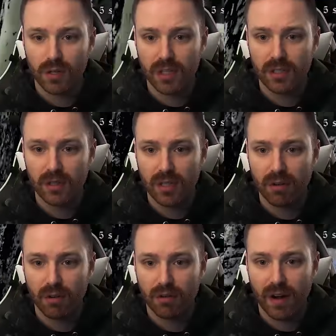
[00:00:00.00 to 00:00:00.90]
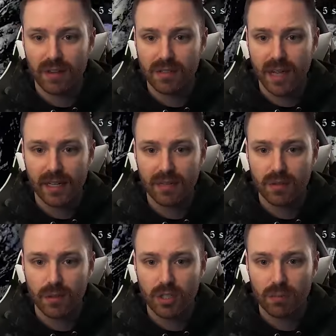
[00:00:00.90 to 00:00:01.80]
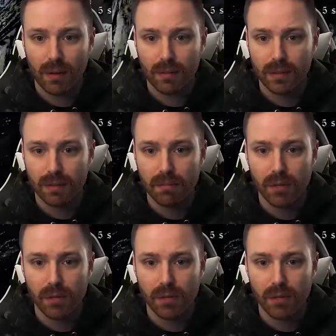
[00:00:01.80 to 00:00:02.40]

if we're gonna do that for 5 seconds, we should probably